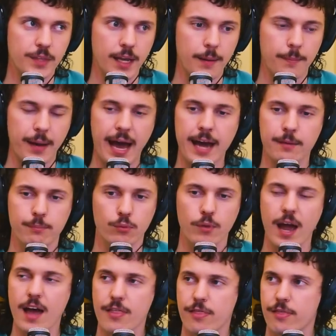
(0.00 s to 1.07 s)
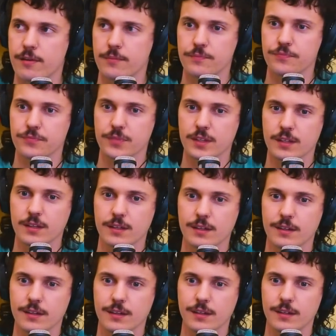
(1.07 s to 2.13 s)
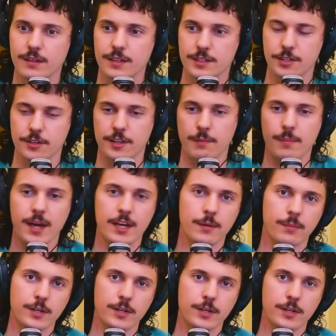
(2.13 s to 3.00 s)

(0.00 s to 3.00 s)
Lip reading: bad breath until they made a